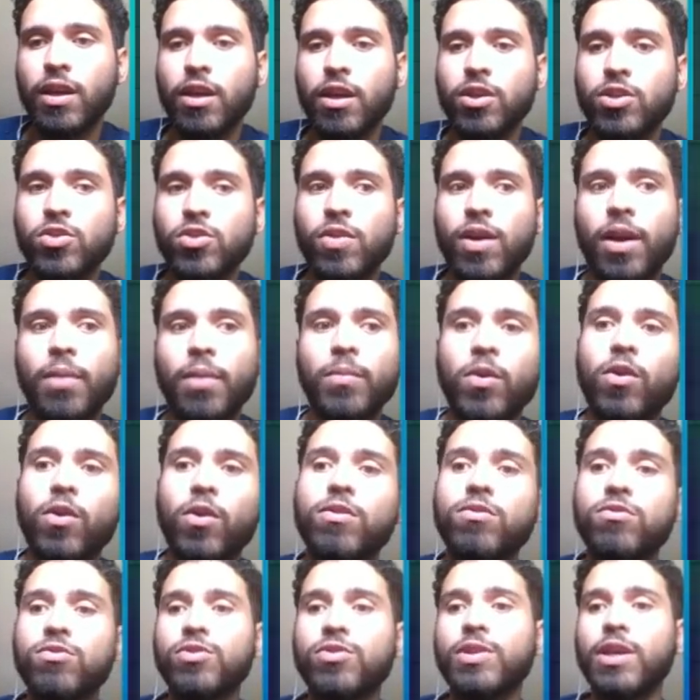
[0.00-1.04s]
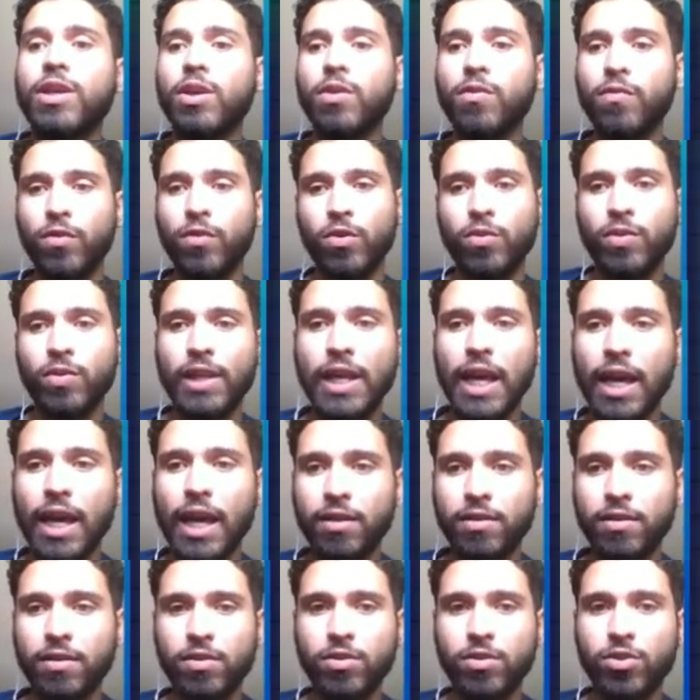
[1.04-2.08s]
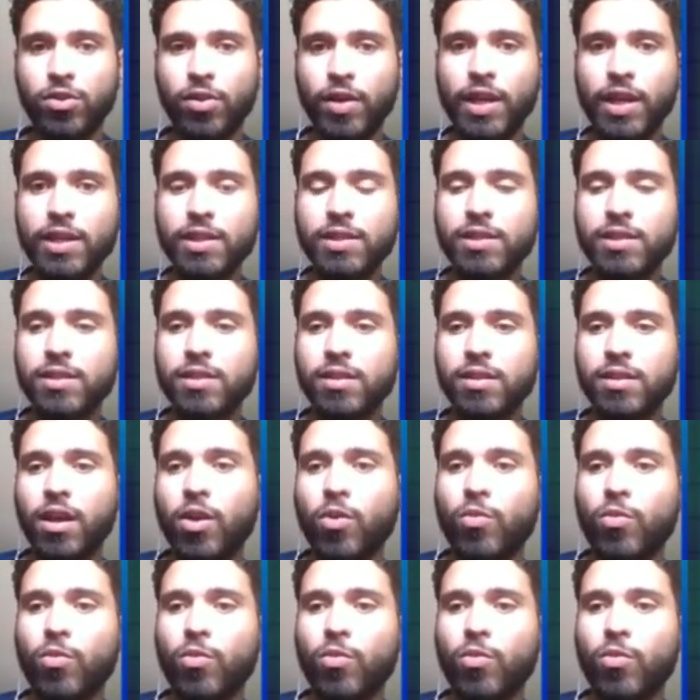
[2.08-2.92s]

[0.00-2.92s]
So I'm going to give you the editing tricks.